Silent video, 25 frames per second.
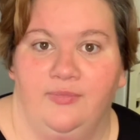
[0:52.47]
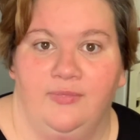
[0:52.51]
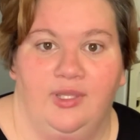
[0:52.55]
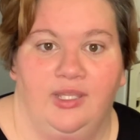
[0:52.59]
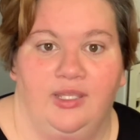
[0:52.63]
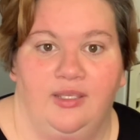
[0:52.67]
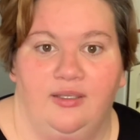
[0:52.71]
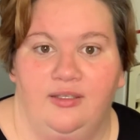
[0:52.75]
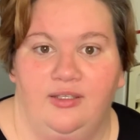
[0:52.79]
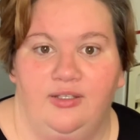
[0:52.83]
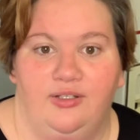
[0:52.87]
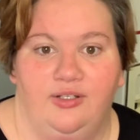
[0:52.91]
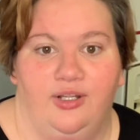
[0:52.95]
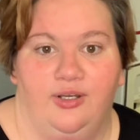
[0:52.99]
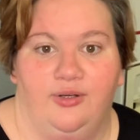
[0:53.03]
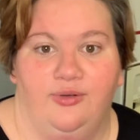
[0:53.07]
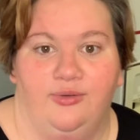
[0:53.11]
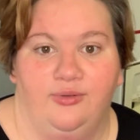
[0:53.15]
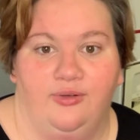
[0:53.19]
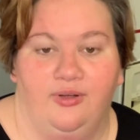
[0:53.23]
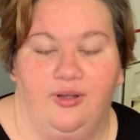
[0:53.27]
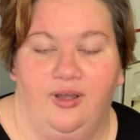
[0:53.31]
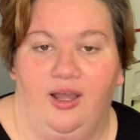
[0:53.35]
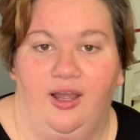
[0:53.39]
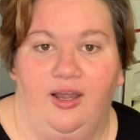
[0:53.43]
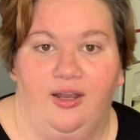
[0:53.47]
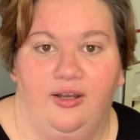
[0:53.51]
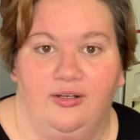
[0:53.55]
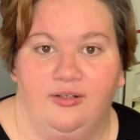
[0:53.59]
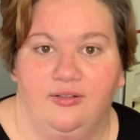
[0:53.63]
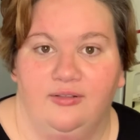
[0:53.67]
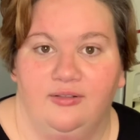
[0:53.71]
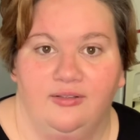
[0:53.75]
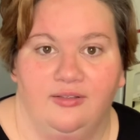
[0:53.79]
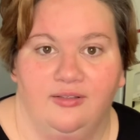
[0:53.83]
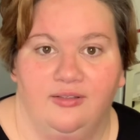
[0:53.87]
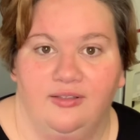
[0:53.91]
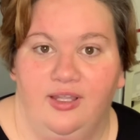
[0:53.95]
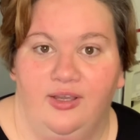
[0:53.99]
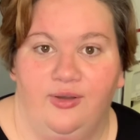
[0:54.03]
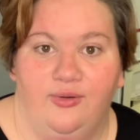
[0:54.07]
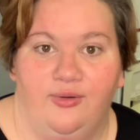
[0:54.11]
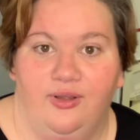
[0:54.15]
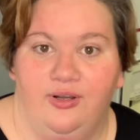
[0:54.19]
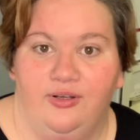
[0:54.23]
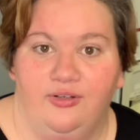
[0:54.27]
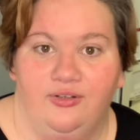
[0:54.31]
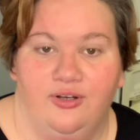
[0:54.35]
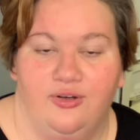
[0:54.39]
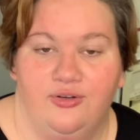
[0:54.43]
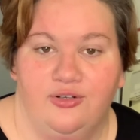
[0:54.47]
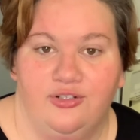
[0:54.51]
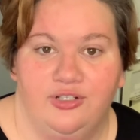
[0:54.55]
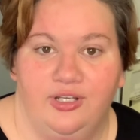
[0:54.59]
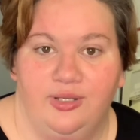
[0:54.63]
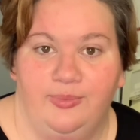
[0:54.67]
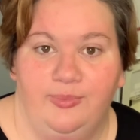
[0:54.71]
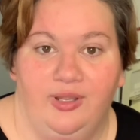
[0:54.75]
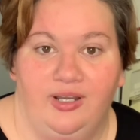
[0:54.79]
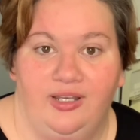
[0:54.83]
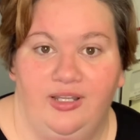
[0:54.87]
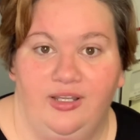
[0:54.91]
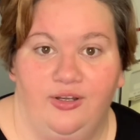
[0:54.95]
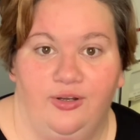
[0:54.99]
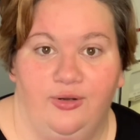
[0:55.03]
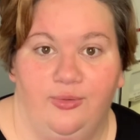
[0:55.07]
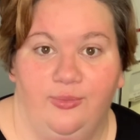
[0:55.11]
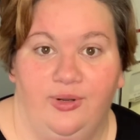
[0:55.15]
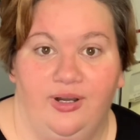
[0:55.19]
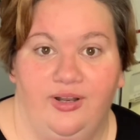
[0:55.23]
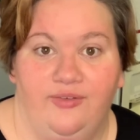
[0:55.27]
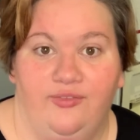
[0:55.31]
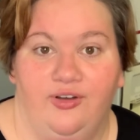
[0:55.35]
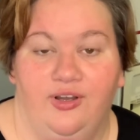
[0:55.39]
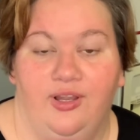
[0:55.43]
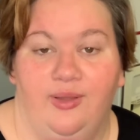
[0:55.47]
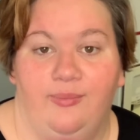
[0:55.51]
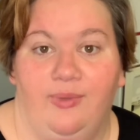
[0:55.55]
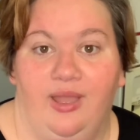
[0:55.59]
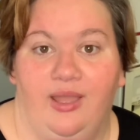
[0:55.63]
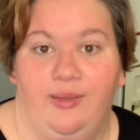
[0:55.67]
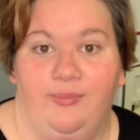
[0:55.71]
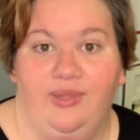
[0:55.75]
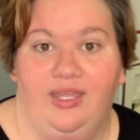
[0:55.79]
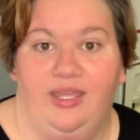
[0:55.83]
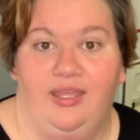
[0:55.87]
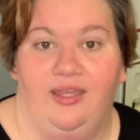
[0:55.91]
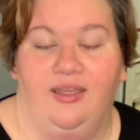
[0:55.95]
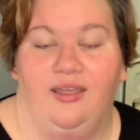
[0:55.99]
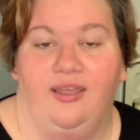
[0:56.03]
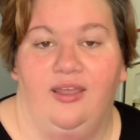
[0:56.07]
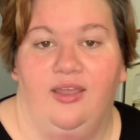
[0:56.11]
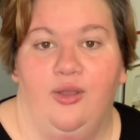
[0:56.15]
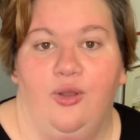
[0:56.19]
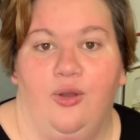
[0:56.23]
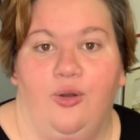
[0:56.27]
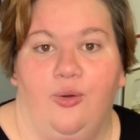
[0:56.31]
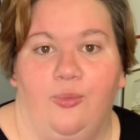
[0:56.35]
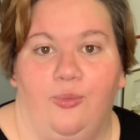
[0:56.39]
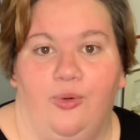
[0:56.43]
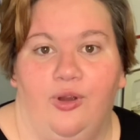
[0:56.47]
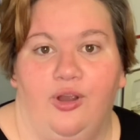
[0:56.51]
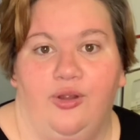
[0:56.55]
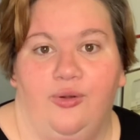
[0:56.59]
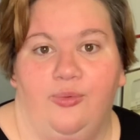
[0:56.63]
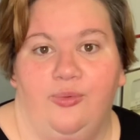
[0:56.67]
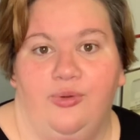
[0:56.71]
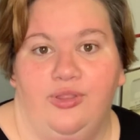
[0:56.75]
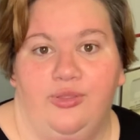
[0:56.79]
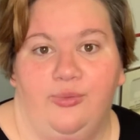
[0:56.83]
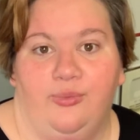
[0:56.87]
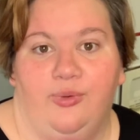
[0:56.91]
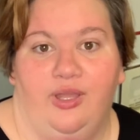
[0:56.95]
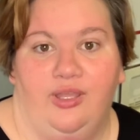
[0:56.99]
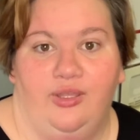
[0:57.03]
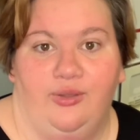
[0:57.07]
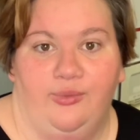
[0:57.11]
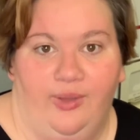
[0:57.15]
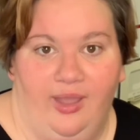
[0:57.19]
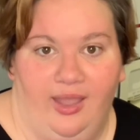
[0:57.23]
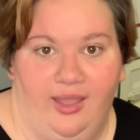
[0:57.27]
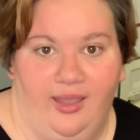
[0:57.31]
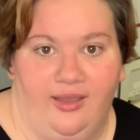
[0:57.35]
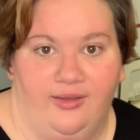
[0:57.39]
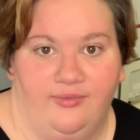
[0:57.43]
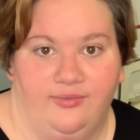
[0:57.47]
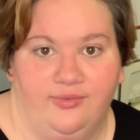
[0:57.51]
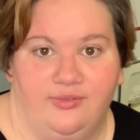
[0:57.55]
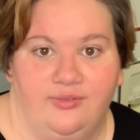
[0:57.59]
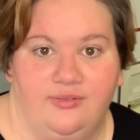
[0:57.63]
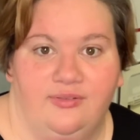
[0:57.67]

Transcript: you know, are low on grocery money or whatever it might be. Work with what you have.